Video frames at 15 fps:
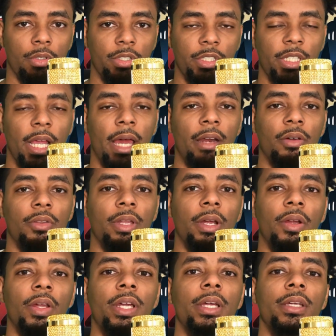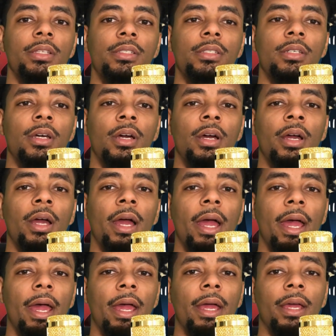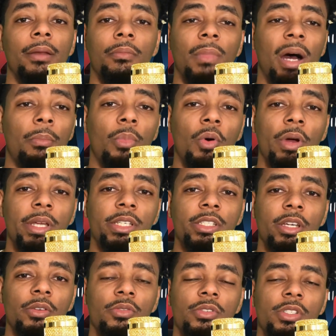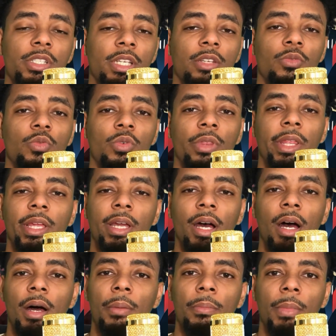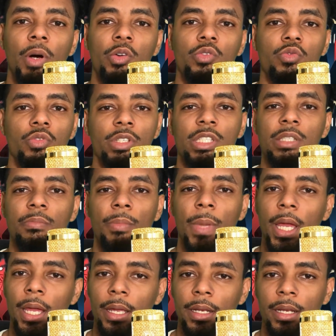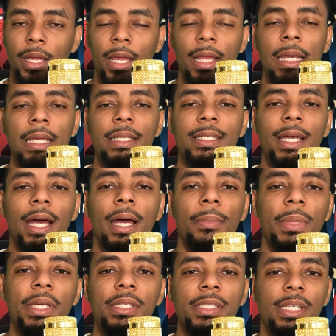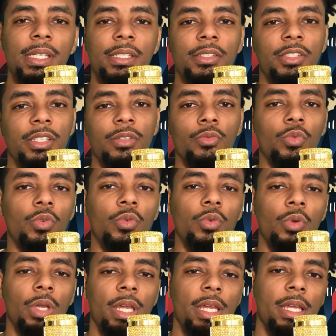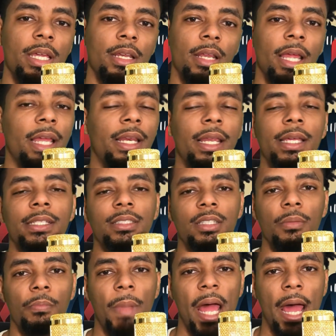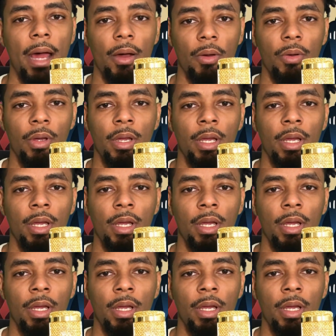shadow there is, and my boy shows Jin-Woo the utmost respect. Anytime he sees Jin-Woo, he needs to bow.